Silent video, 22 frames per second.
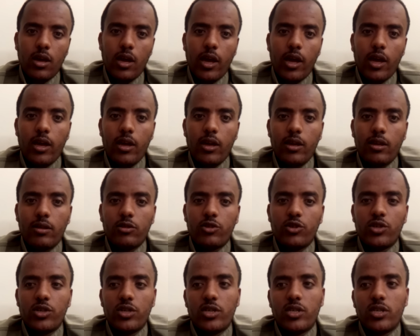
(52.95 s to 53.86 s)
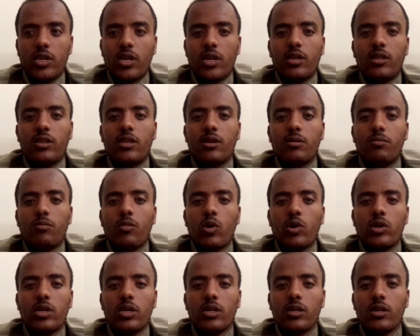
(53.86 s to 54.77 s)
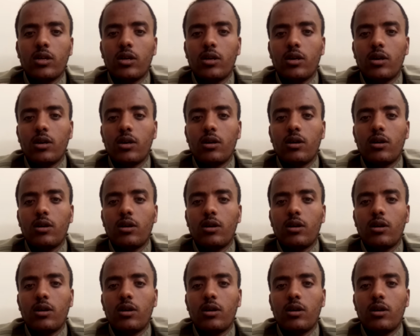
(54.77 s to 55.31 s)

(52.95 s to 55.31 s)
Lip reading: And she said the model